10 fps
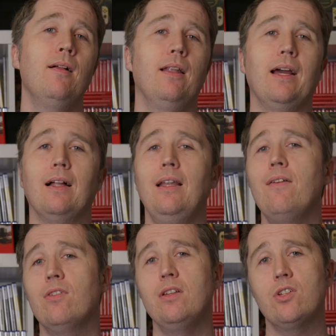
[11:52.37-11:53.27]
like a
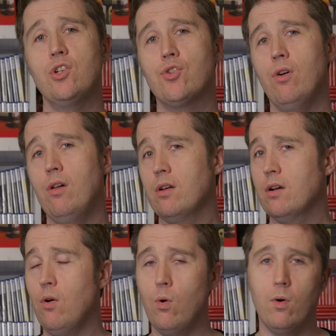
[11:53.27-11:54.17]
leverless
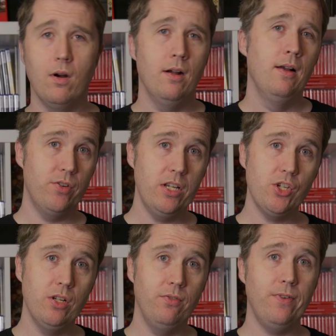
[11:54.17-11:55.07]
controller or
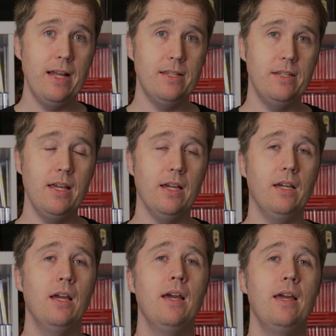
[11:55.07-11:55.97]
traditional fight stick.